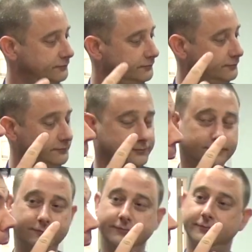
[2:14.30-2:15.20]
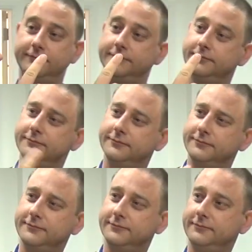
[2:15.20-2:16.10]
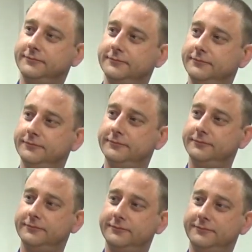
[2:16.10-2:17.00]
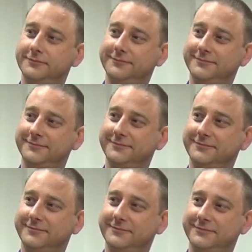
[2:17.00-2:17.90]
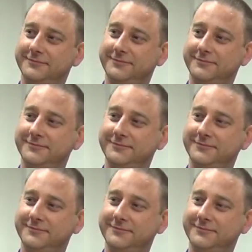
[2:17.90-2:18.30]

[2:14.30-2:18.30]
[no speech]